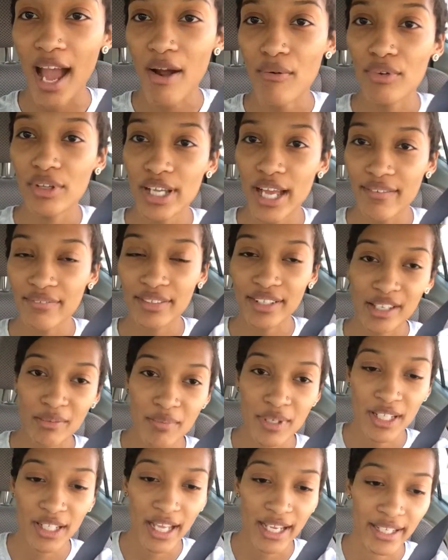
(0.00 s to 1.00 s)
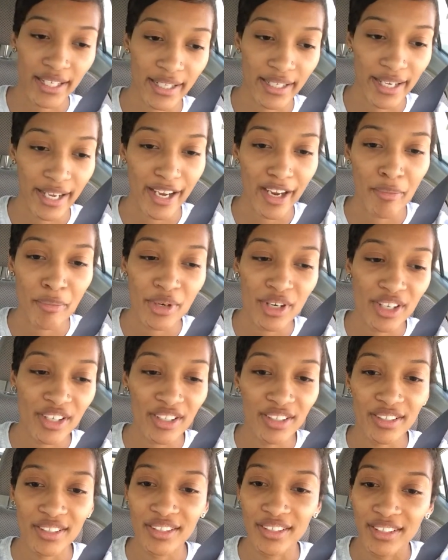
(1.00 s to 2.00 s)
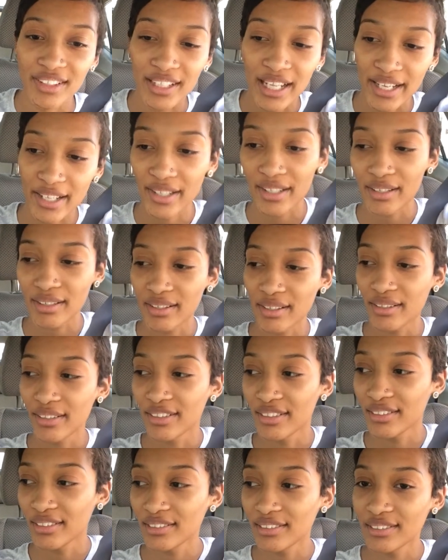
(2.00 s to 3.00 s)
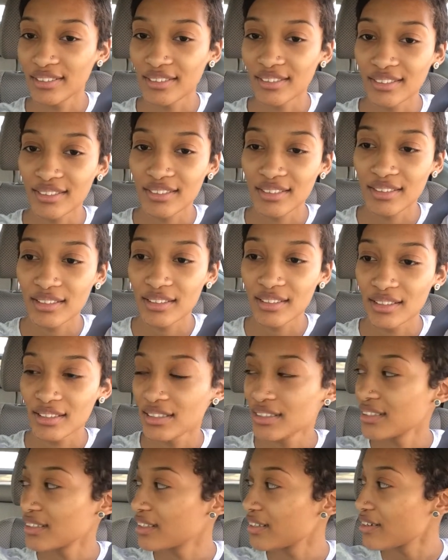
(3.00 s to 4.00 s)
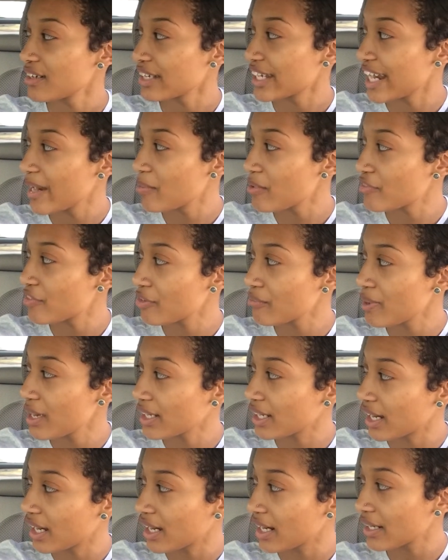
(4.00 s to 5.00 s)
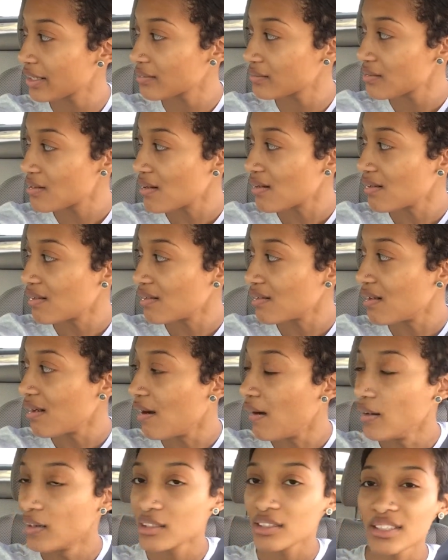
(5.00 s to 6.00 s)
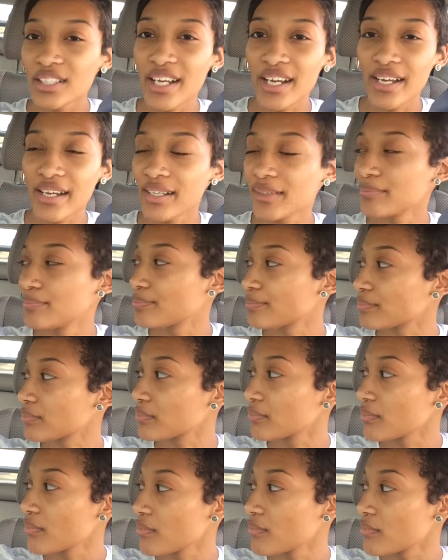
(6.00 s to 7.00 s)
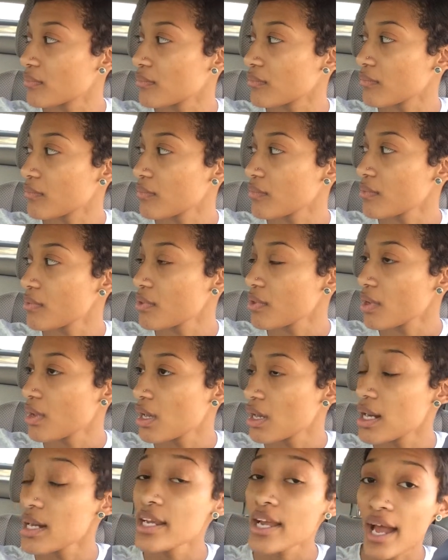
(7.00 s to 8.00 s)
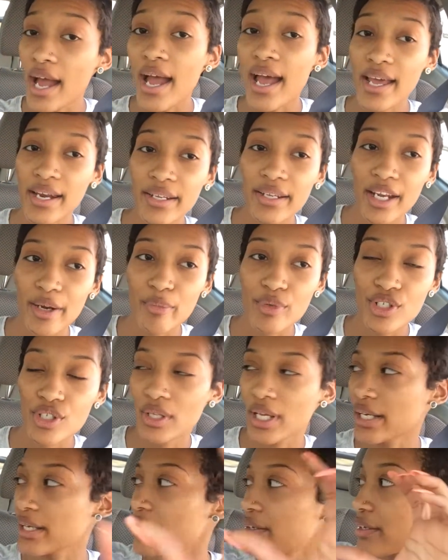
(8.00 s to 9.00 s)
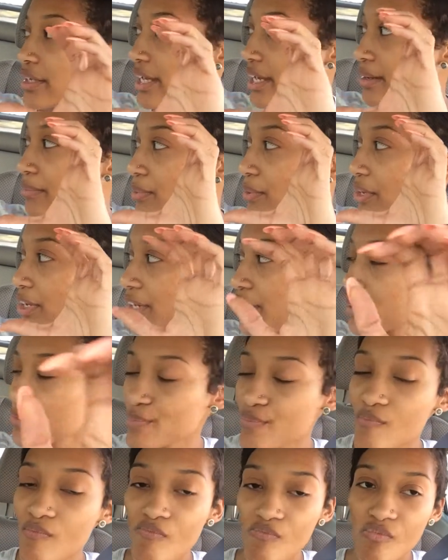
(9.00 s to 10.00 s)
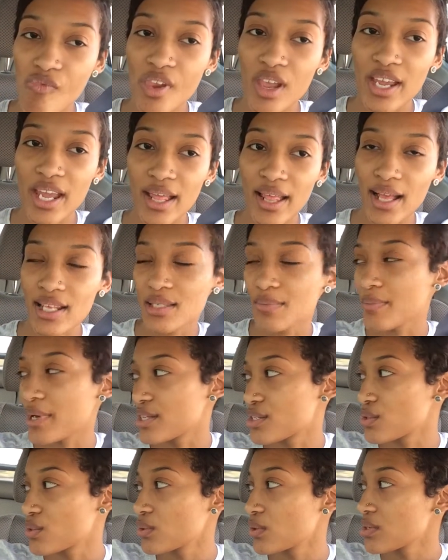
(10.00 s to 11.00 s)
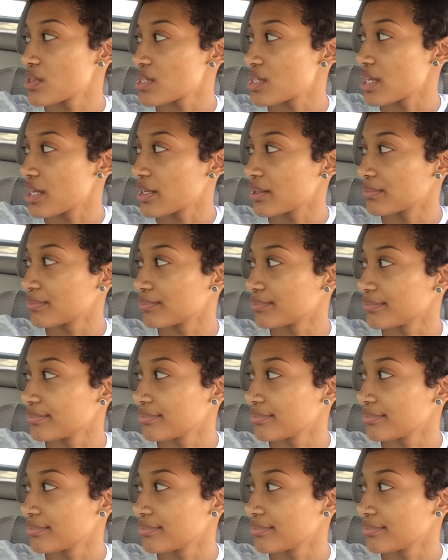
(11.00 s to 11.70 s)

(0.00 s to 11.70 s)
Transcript: I really have to get me like a camera, like a that's camera from my car. Yeah. Did you have a camera too? Yeah, I had a camera too, like a camcorder. Mm-hmm. Yeah, that's my school stuff.